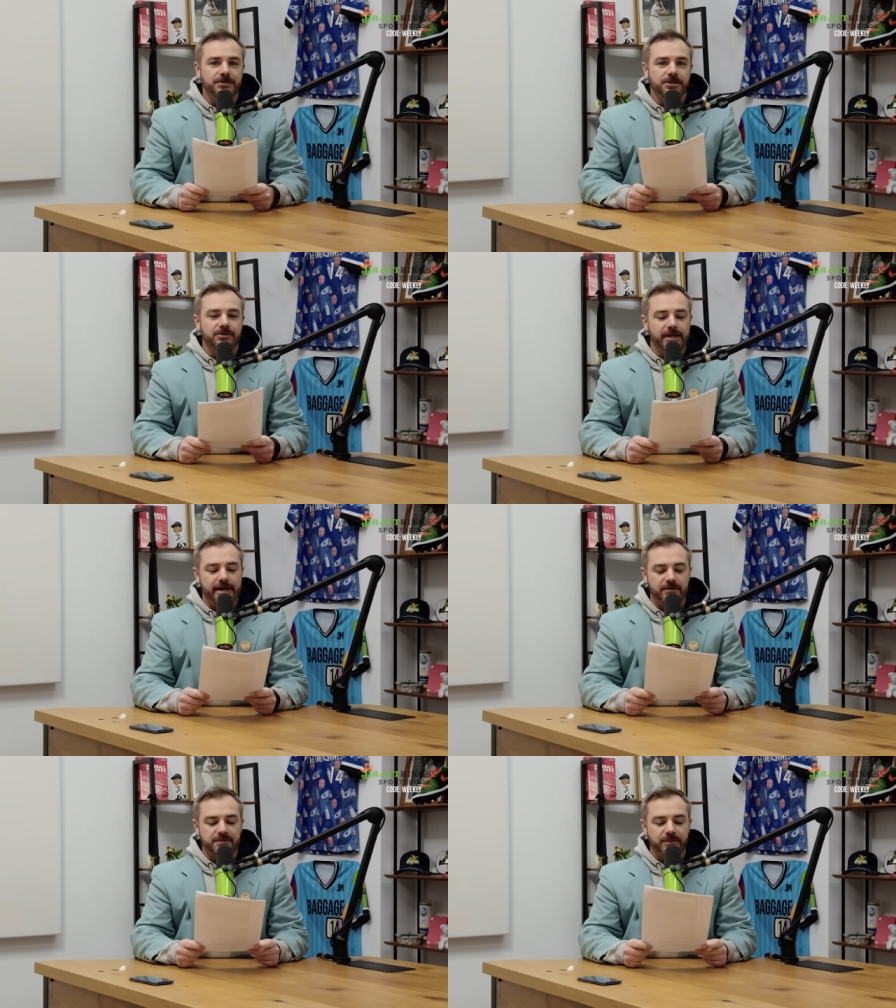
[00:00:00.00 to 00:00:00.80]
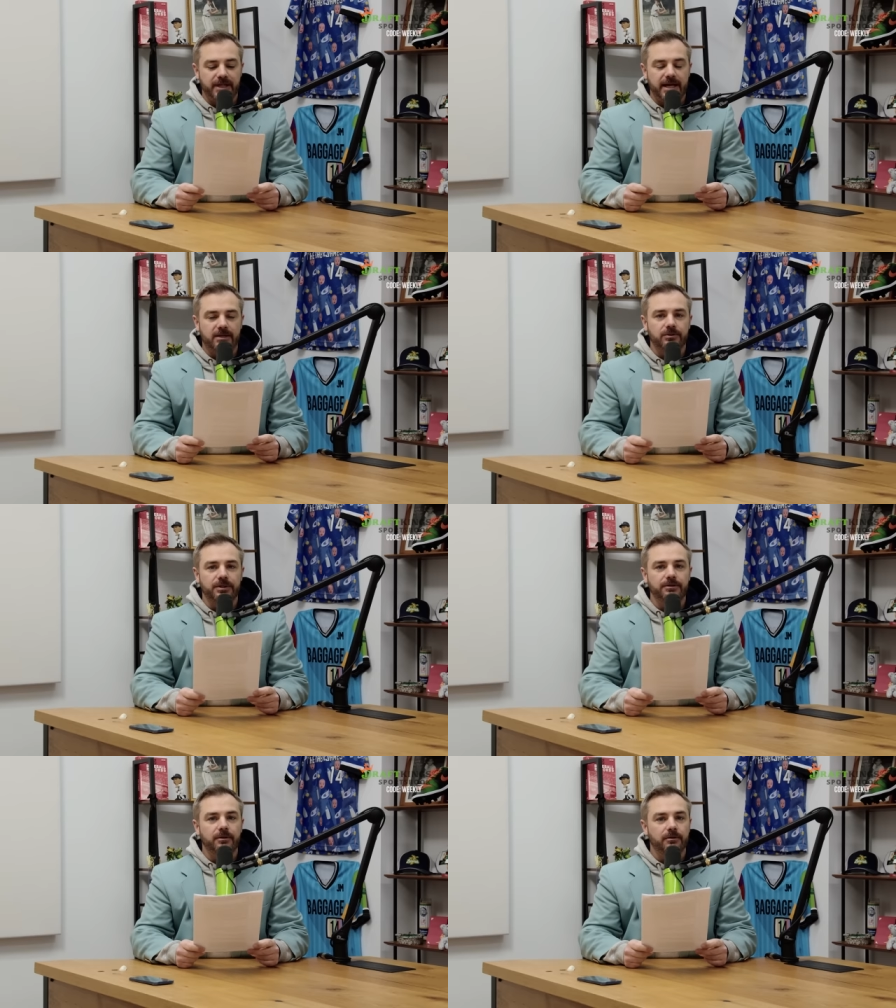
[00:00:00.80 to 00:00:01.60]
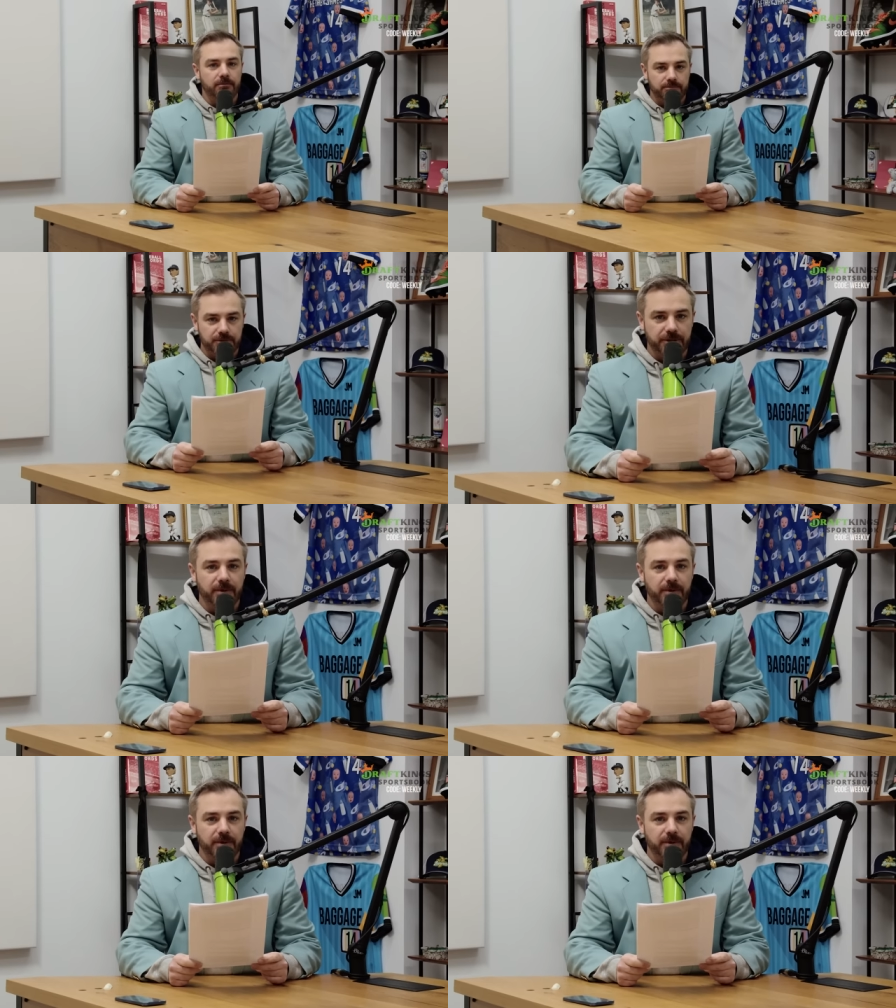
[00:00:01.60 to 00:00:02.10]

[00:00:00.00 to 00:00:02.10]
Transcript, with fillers: used to crowds, but he handled it pretty